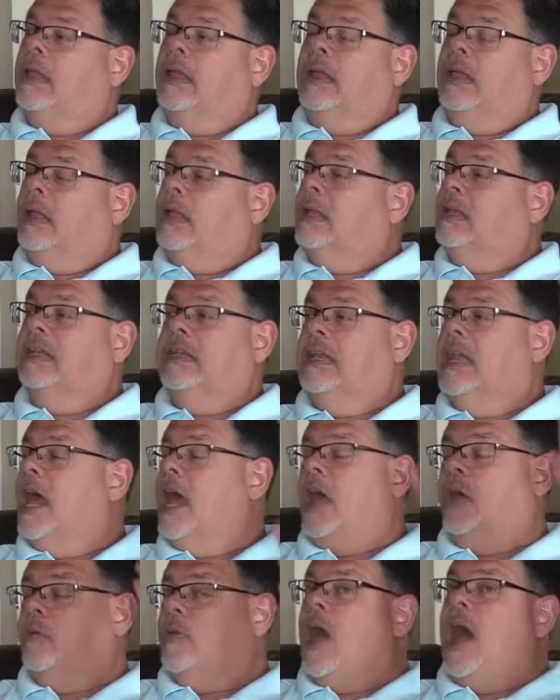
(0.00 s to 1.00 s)
thing?
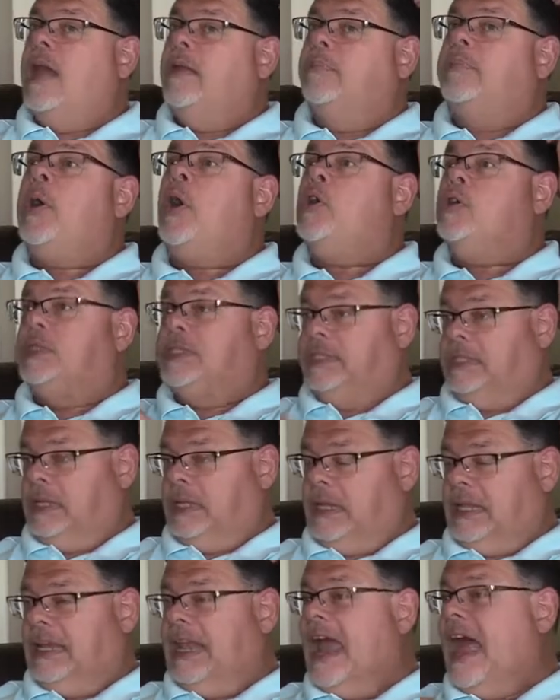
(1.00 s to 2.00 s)
No, not
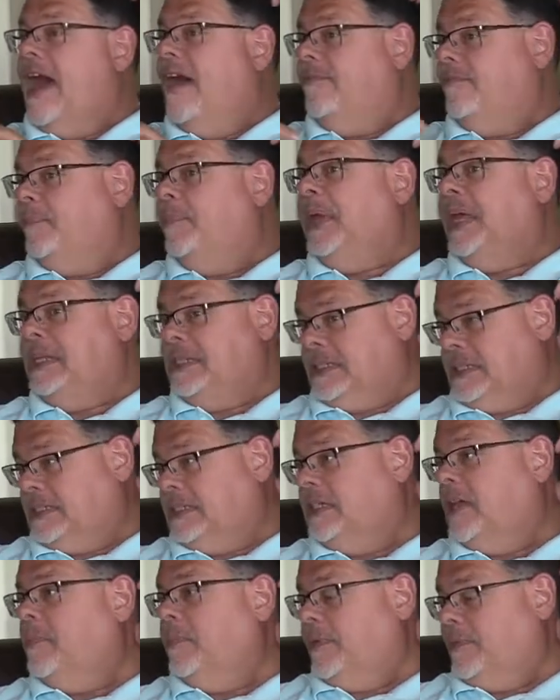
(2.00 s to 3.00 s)
personally. Now I've been to
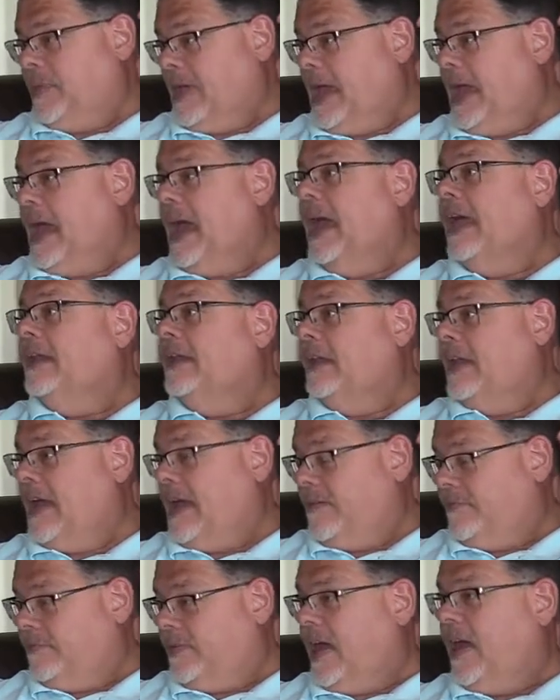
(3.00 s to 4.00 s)
some of that, and
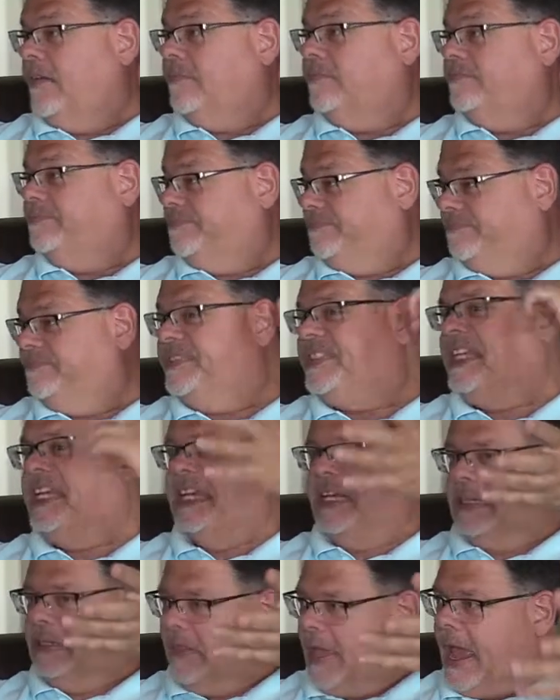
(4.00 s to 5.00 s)
I've
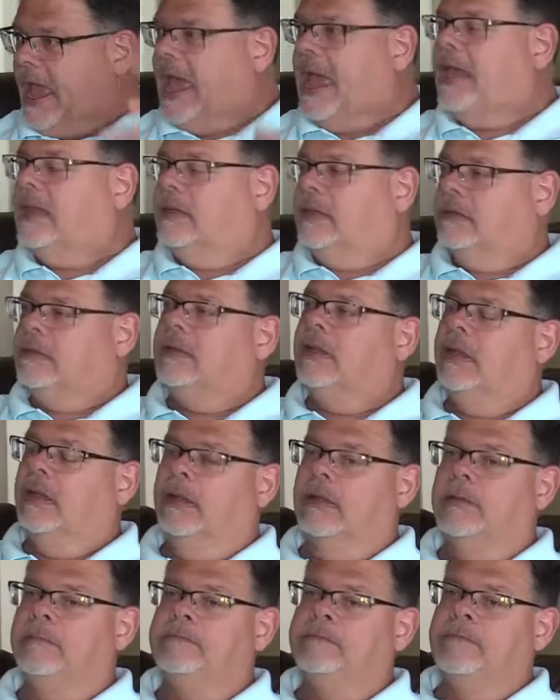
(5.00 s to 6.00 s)
seen that, and
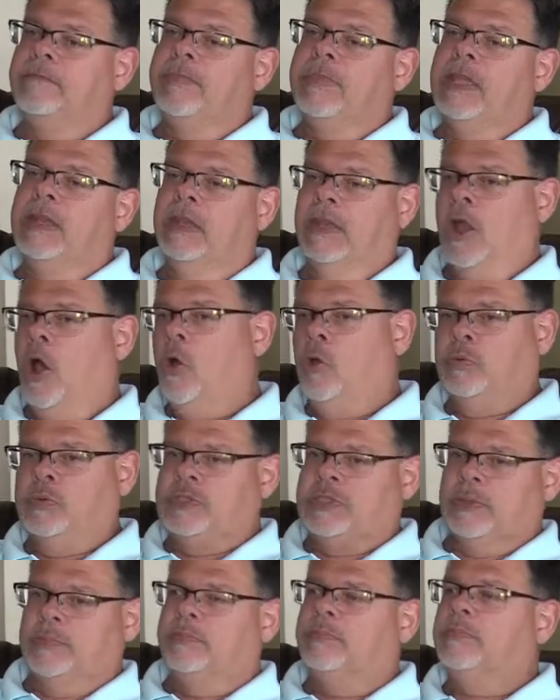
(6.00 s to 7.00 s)
known
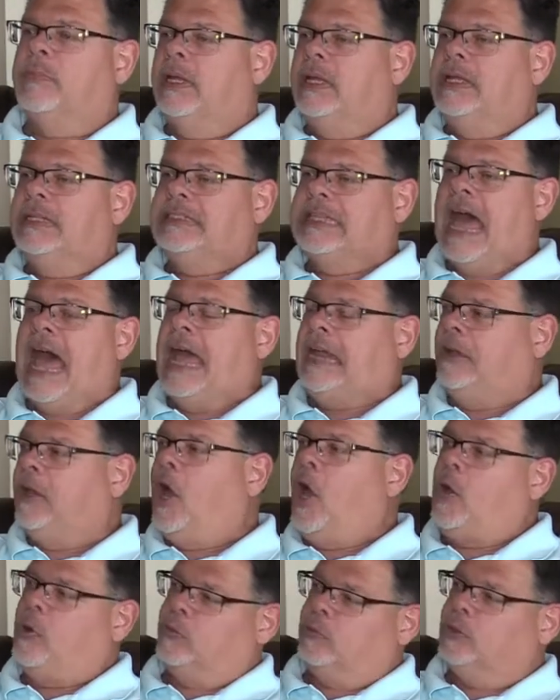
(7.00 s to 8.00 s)
some title
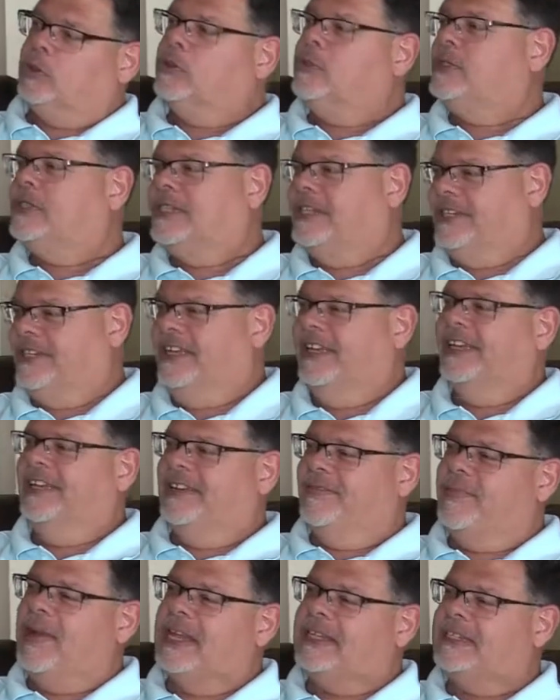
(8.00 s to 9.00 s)
holders
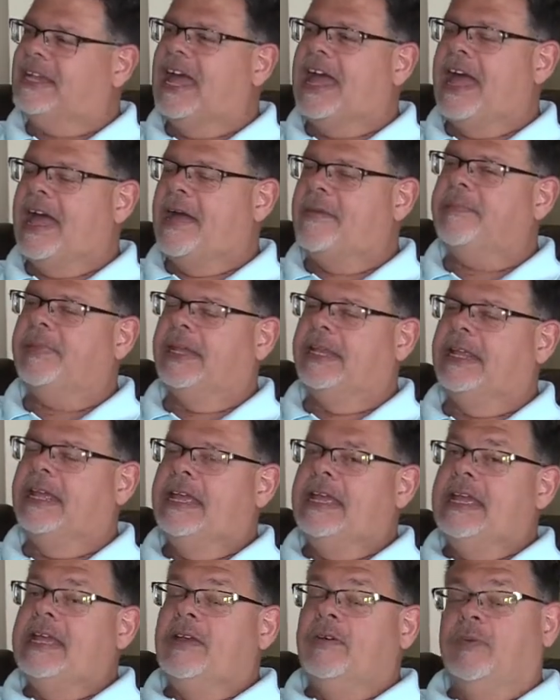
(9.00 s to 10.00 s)
in my time. But
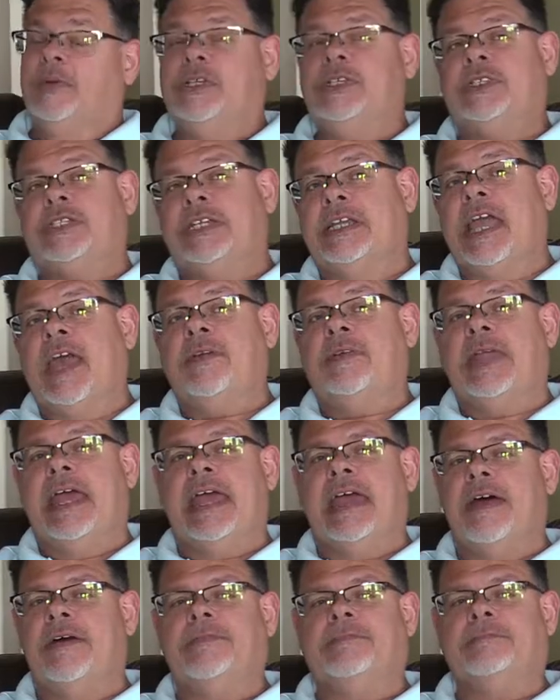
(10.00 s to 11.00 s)
we used to go
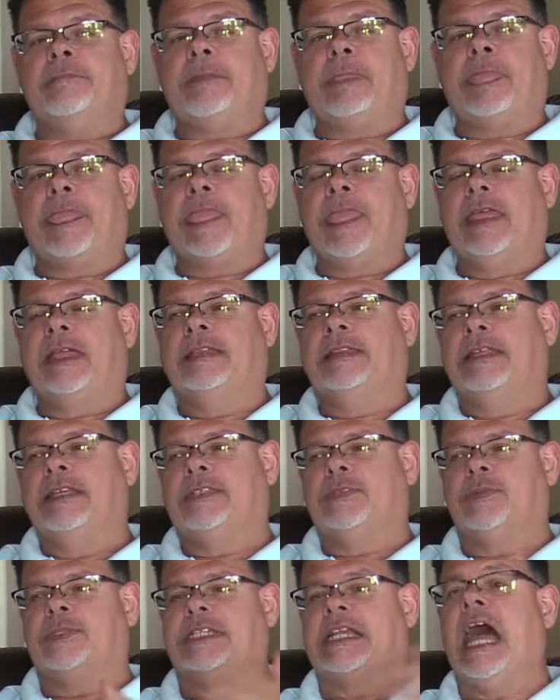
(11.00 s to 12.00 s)
down, and
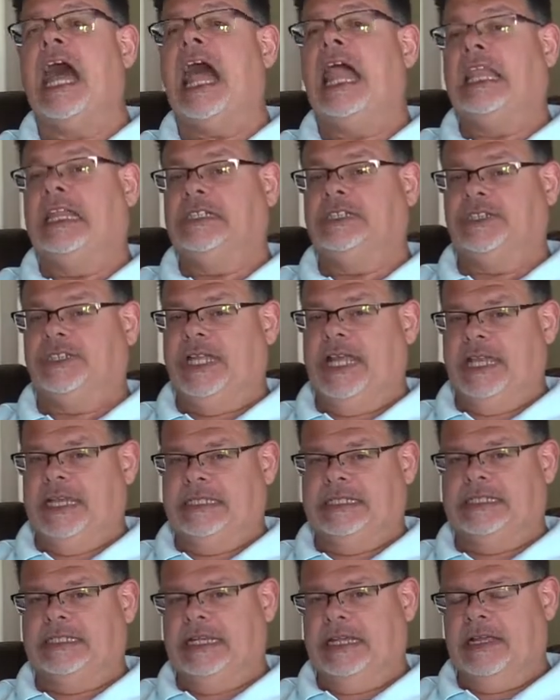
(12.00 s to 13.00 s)
this was college
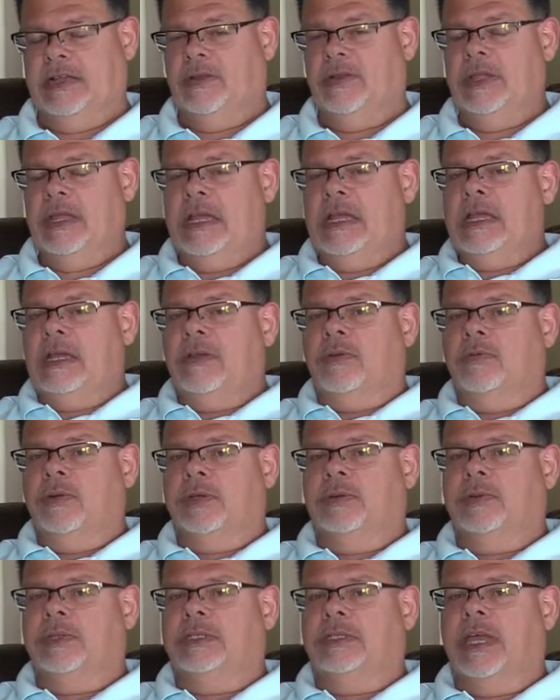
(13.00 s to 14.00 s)
days now, we
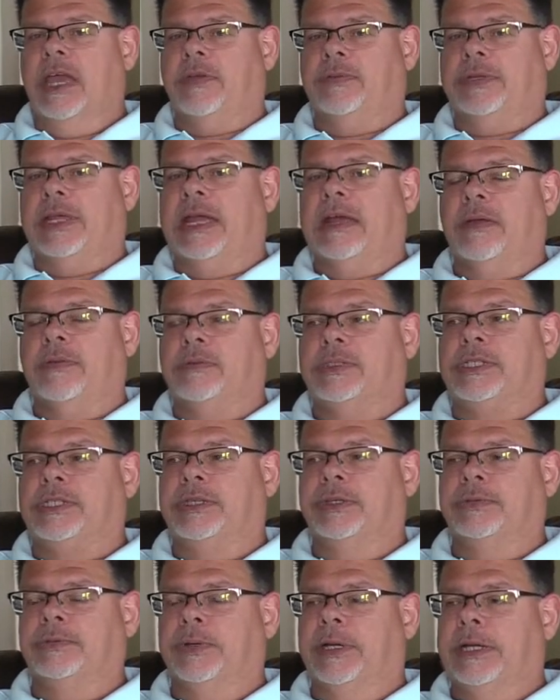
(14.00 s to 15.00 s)
would go down
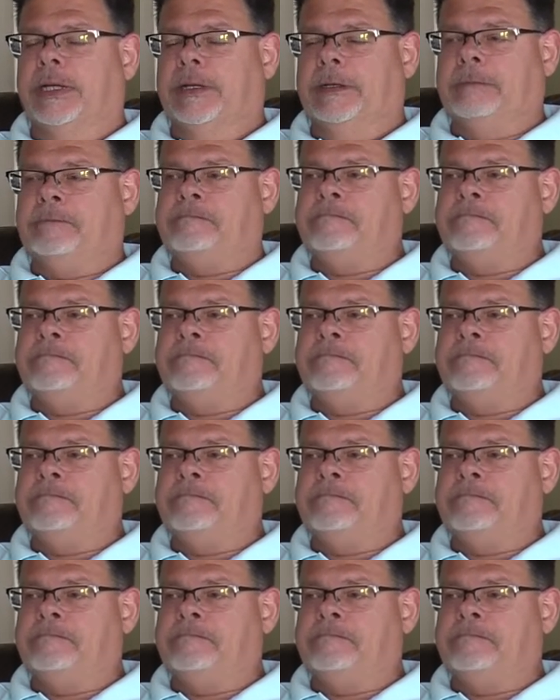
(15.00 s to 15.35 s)
to